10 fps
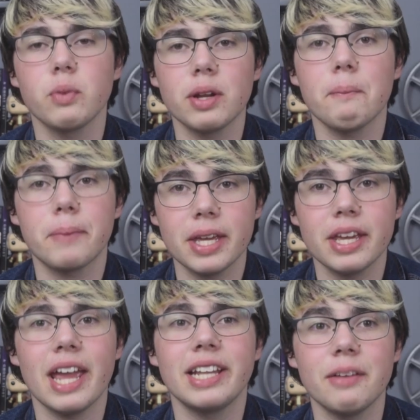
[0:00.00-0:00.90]
wouldn't be
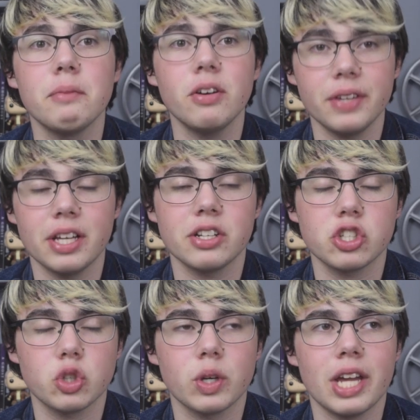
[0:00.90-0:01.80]
in the movie
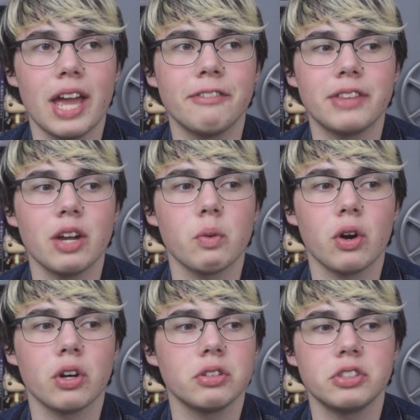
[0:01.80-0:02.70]
industry if they were,